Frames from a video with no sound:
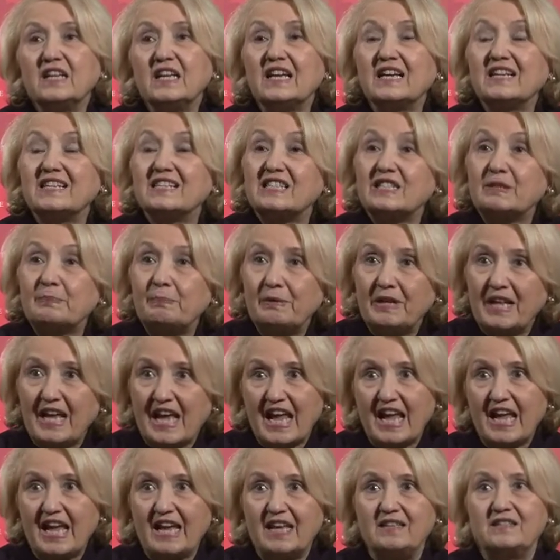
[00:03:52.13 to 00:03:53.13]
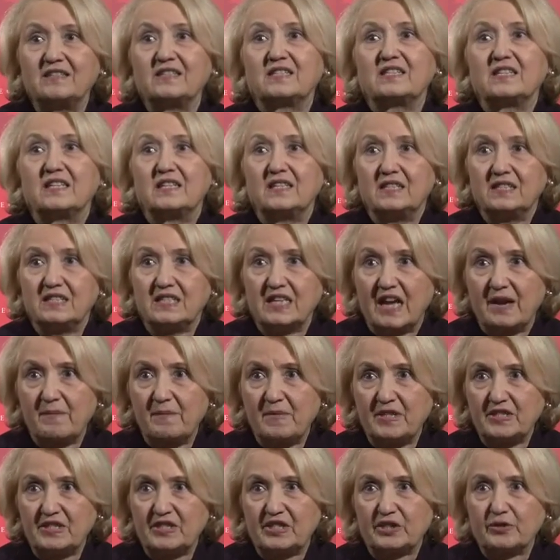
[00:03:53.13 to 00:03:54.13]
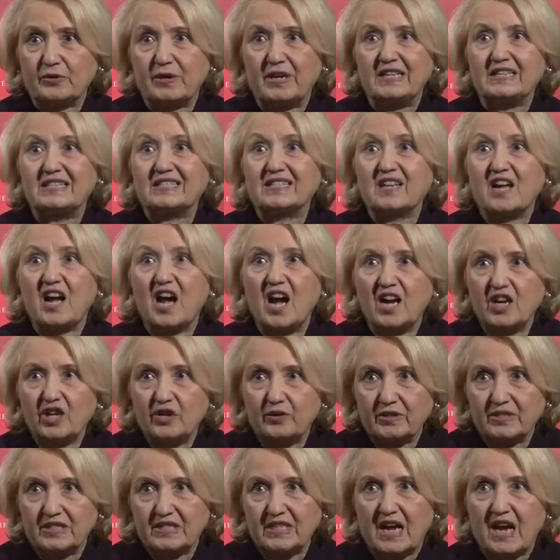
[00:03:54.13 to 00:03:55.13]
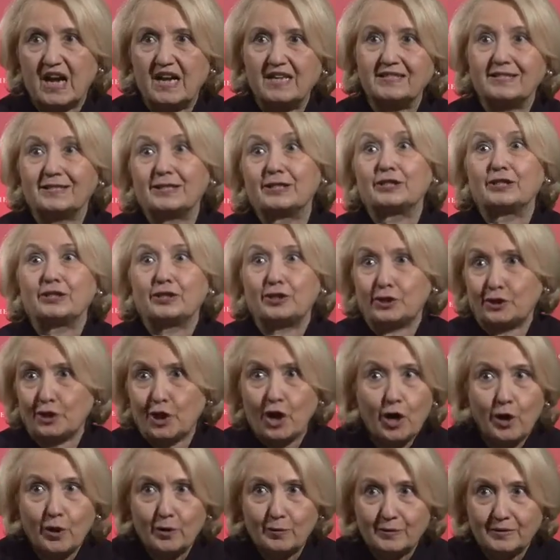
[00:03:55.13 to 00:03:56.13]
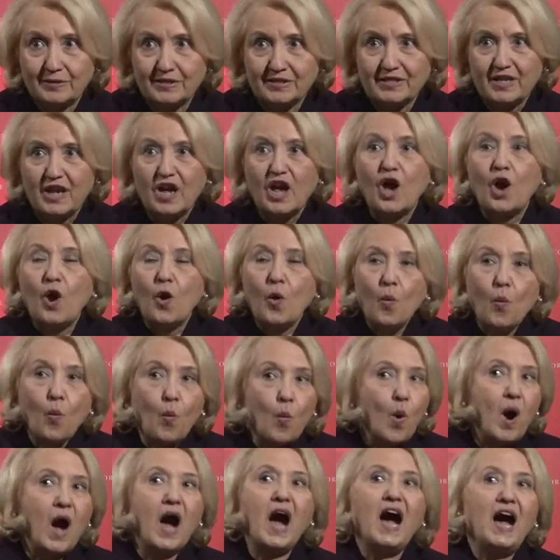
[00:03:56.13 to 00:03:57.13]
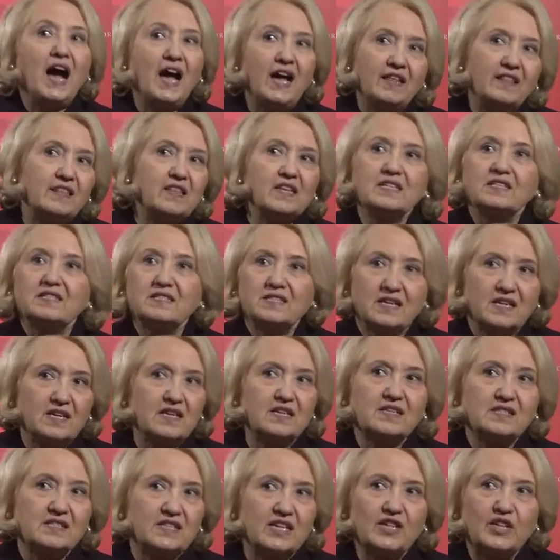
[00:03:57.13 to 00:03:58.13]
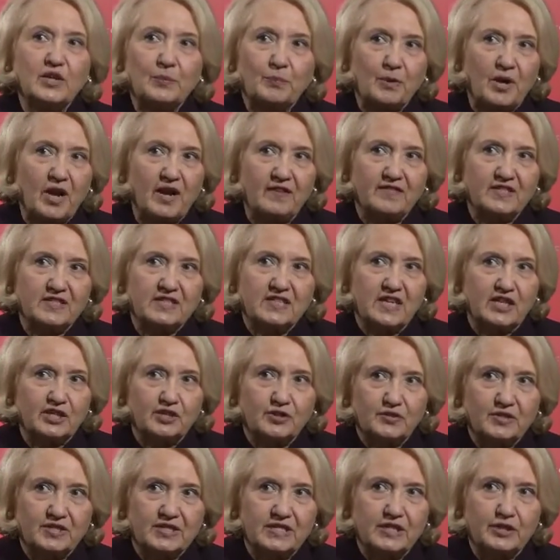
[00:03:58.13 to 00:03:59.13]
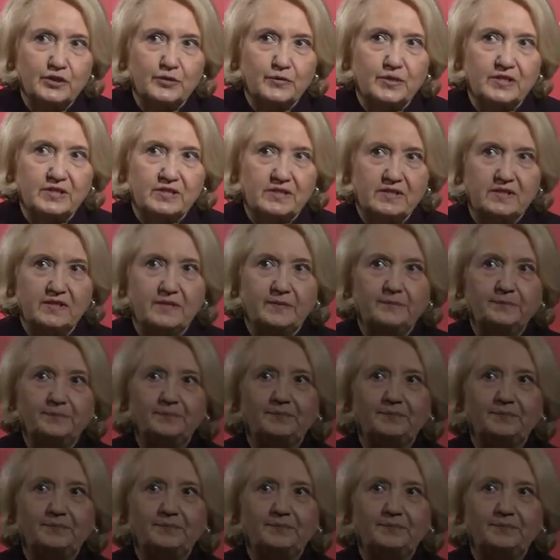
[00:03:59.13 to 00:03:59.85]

explains, demonstrates, concretizes, shows why this is in the private sector's interest.